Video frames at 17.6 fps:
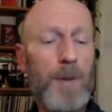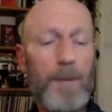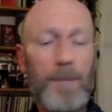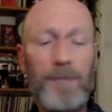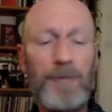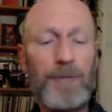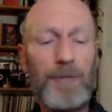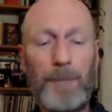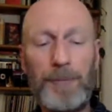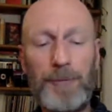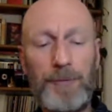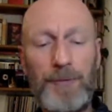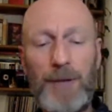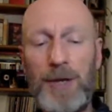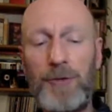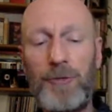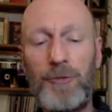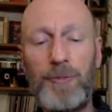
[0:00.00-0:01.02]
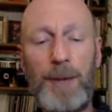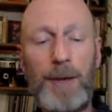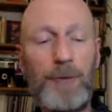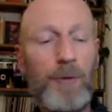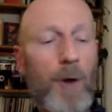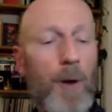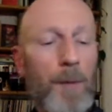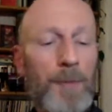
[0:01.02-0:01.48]
obvious observations
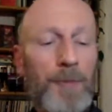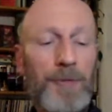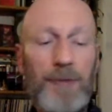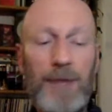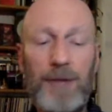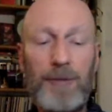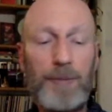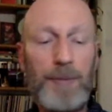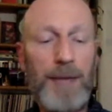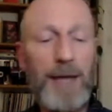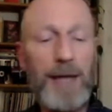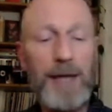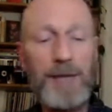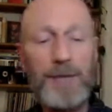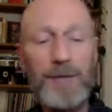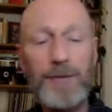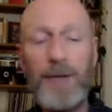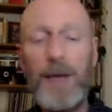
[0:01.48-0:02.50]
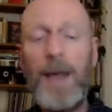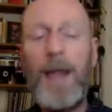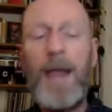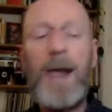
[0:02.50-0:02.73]
about common sense behaviors